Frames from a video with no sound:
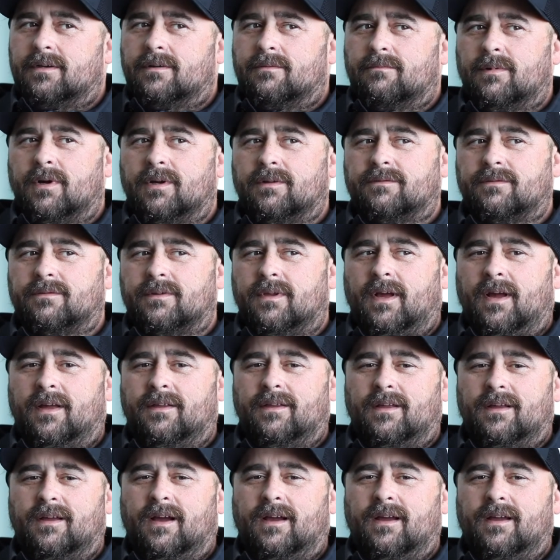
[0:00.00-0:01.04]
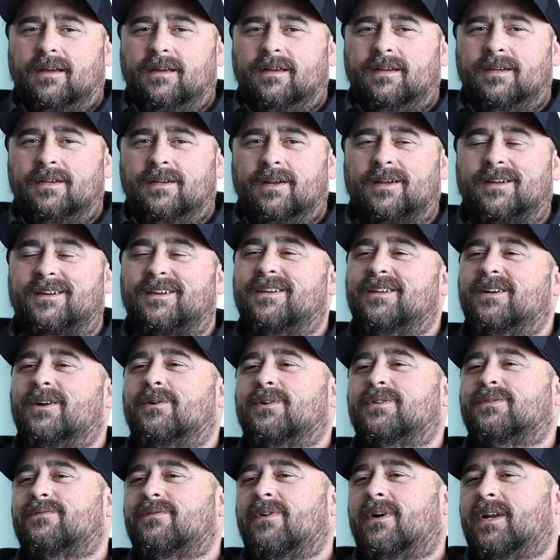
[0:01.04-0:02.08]
Well, you know,
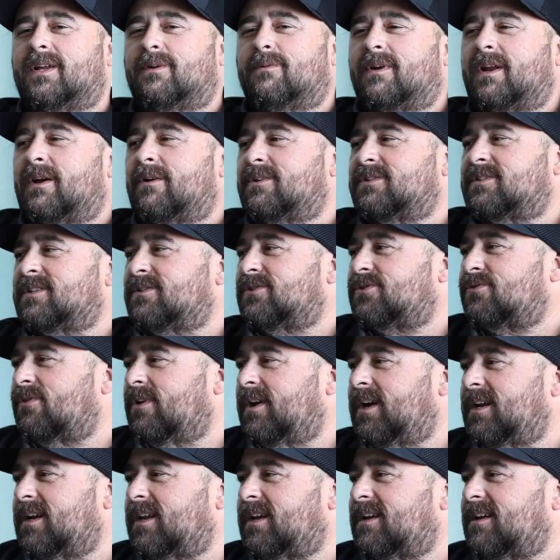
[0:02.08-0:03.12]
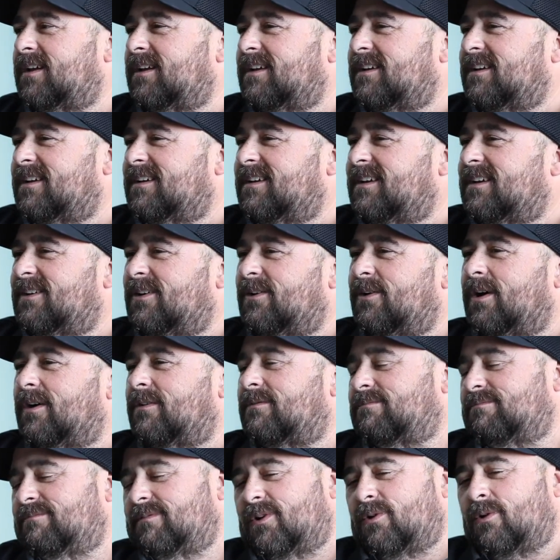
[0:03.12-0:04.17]
it's funny, when I was in training,
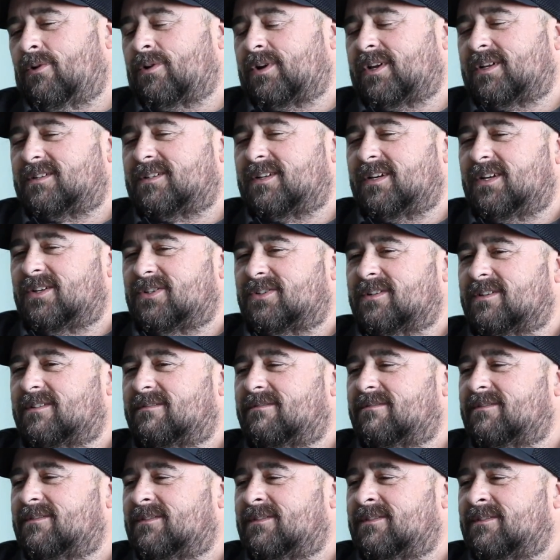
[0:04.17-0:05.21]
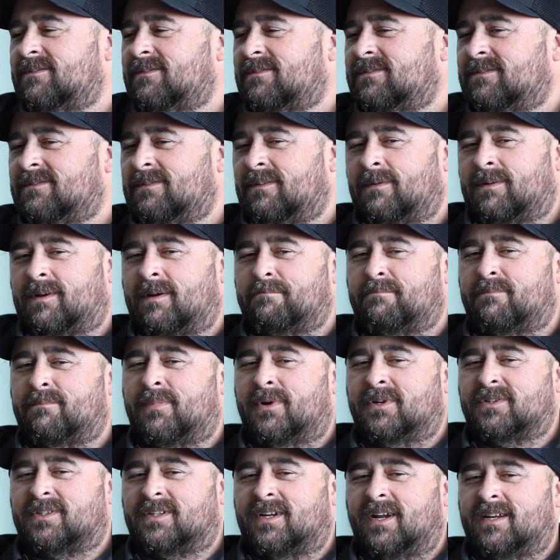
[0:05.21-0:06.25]
orientation, a
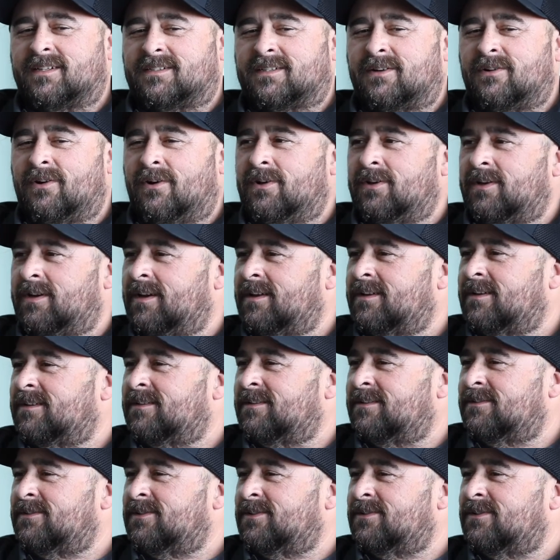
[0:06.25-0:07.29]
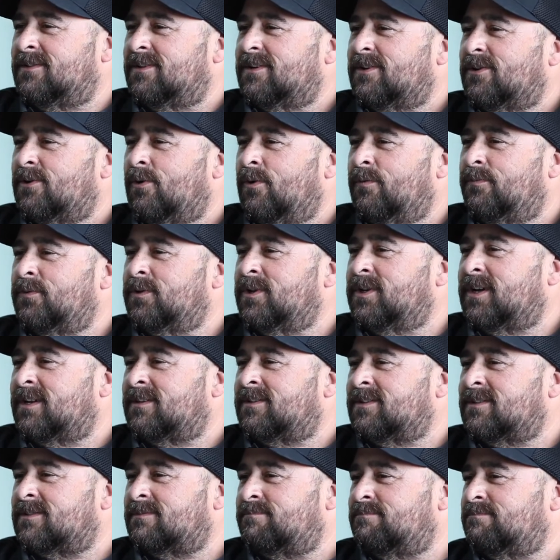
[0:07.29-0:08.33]
bunch of guys said, oh, hopefully you get
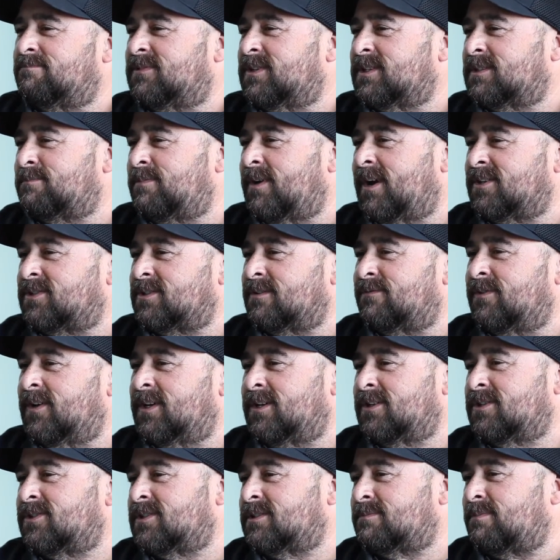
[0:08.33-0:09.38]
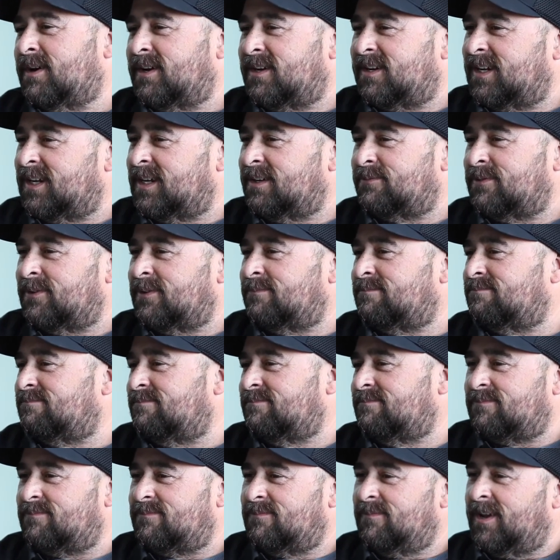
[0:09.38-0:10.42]
this dispatcher, Vicky, she's been here for
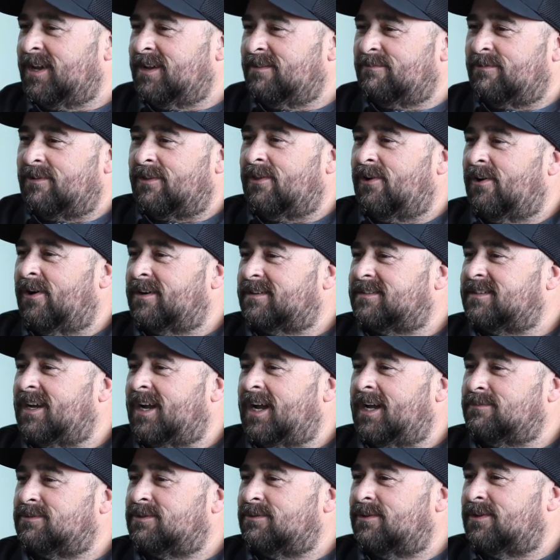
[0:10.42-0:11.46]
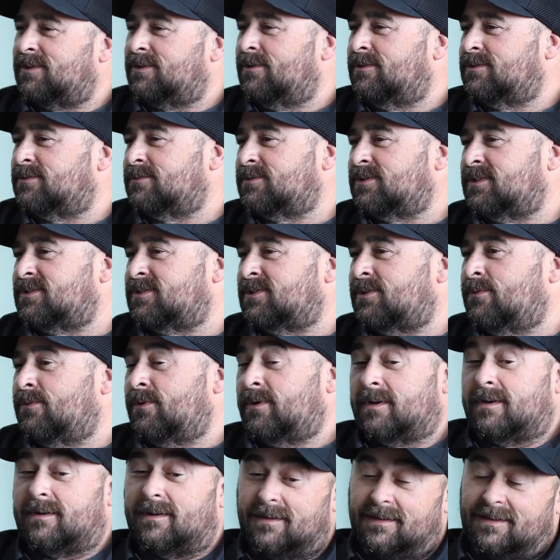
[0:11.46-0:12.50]
a long time, she really knows what she's
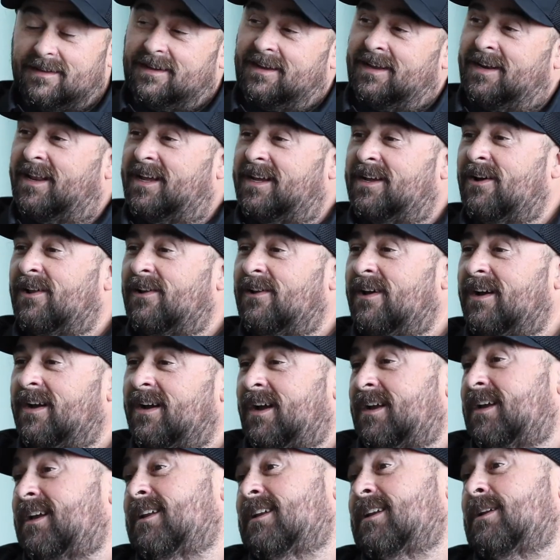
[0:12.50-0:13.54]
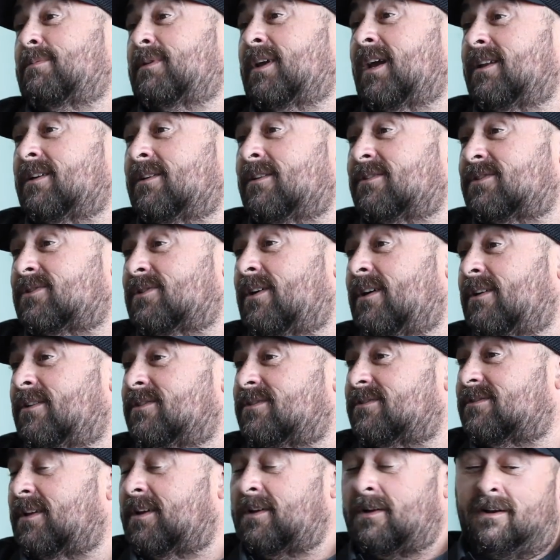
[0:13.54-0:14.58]
doing. And I ended up getting her, so I
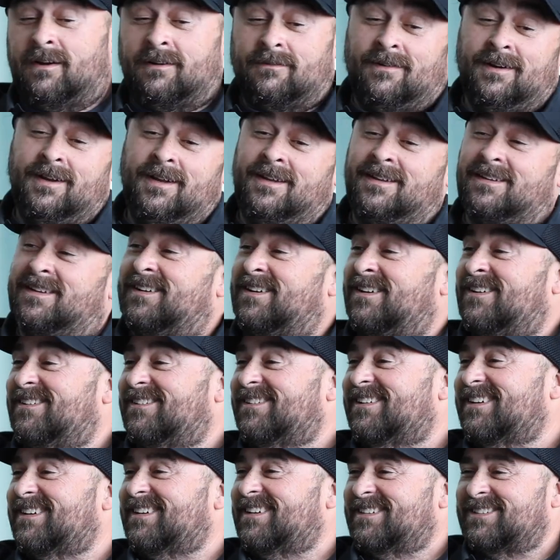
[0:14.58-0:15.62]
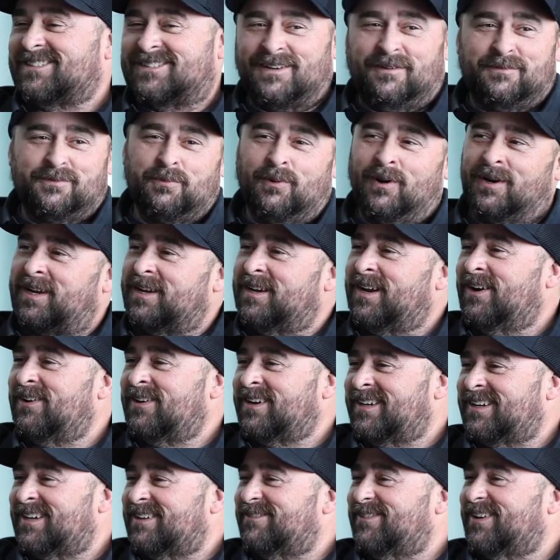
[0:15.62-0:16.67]
was like, all right, you know, stuff's working out
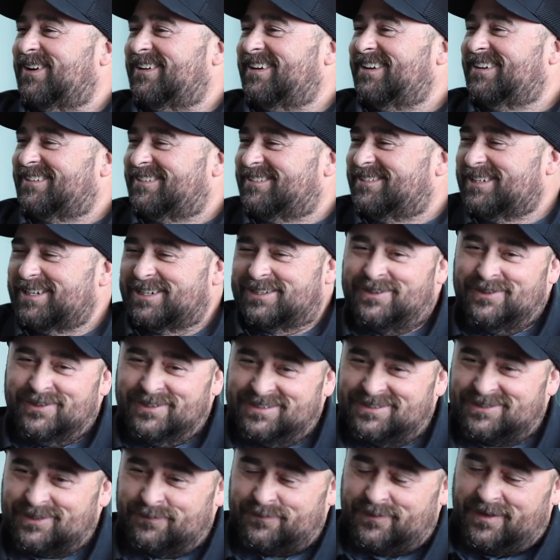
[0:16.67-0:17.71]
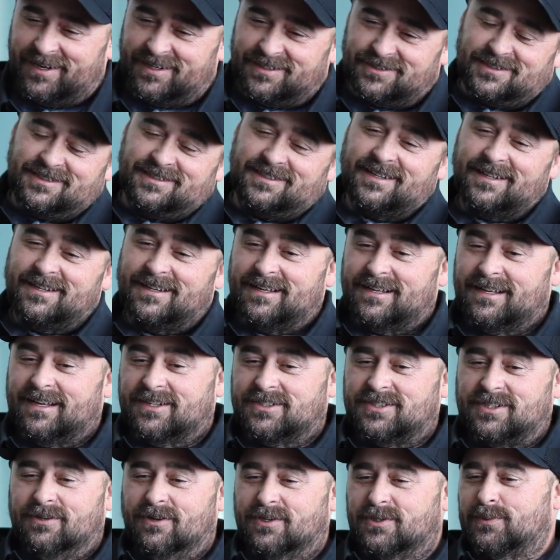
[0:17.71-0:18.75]
here. Good so far.
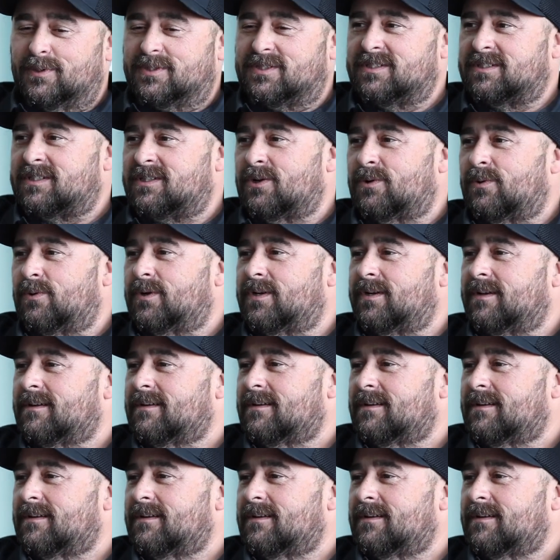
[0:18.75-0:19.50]
She knows what she's doing.